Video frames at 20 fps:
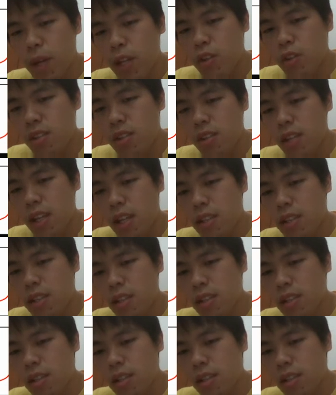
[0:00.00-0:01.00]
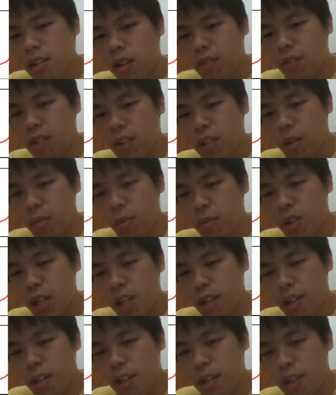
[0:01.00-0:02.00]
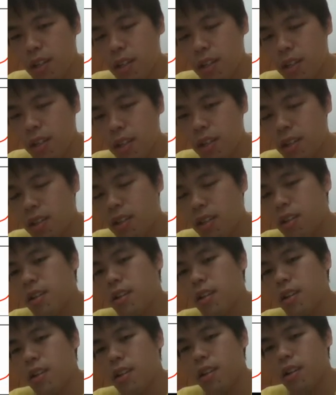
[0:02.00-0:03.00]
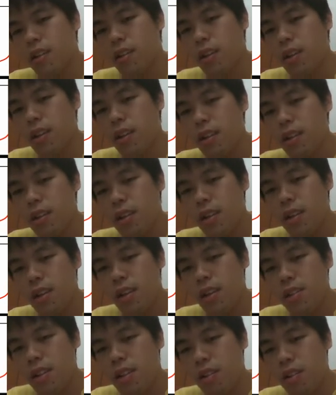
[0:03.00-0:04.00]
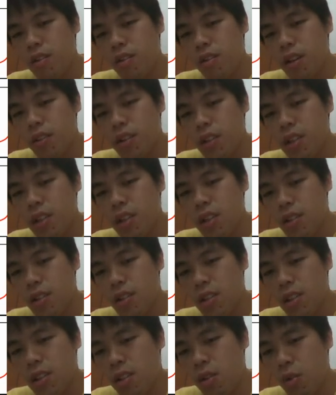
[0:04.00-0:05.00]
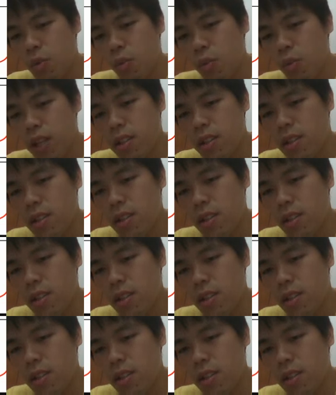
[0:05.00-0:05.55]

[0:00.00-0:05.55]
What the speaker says: center of the object. Okay, center of gravity. So this is the weight.